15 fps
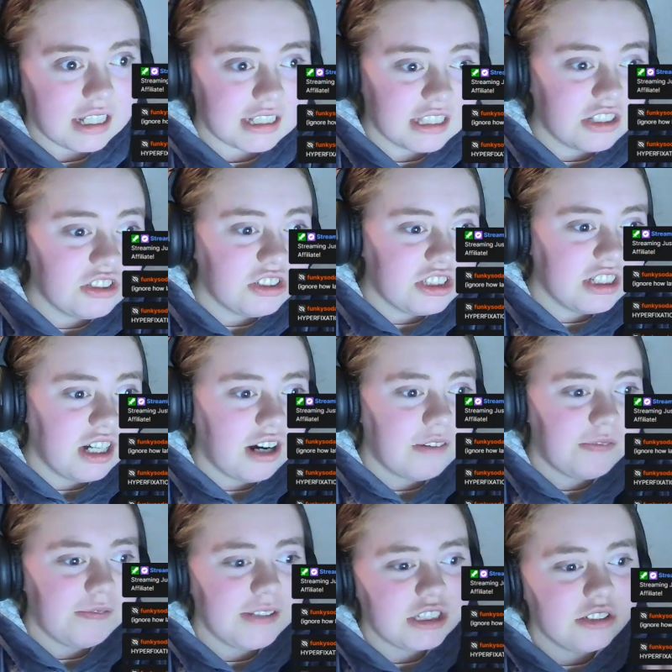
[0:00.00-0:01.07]
Like the
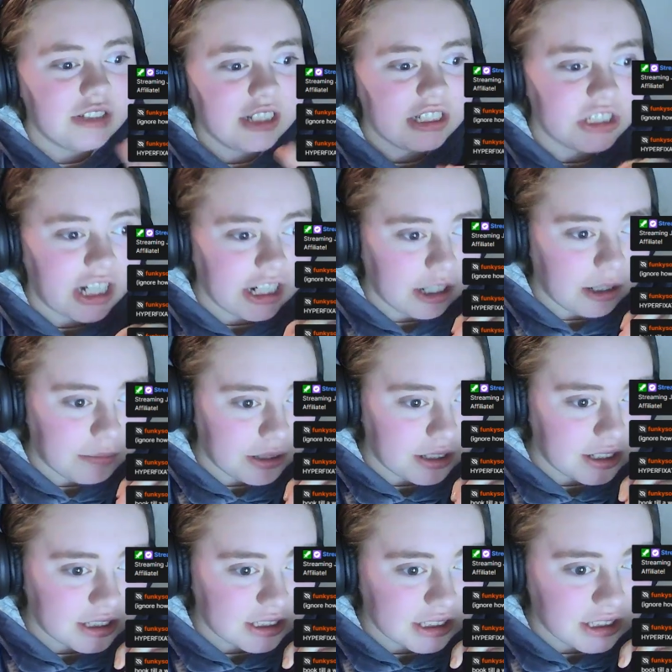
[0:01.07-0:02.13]
official Ninjago
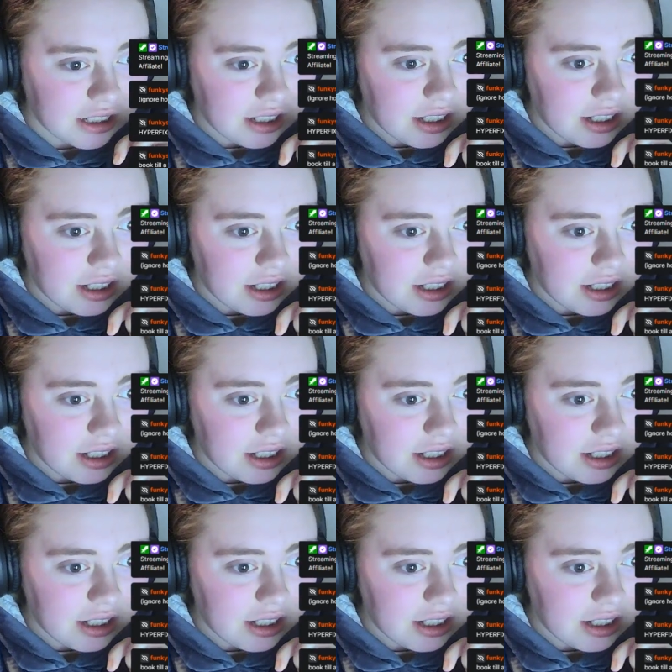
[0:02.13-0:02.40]
books.